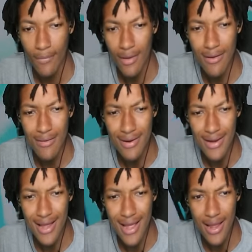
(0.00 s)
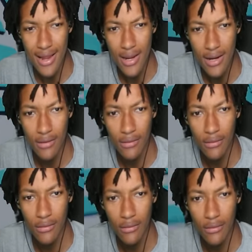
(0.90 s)
Okay.
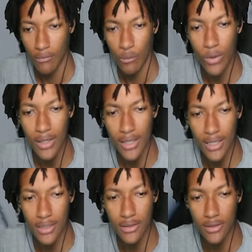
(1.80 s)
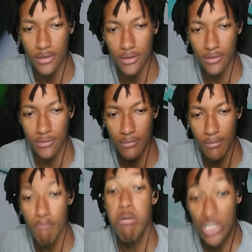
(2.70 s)
We needed this.
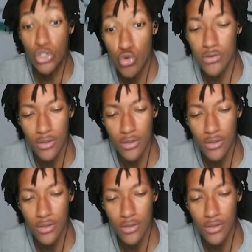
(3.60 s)
Puzzles?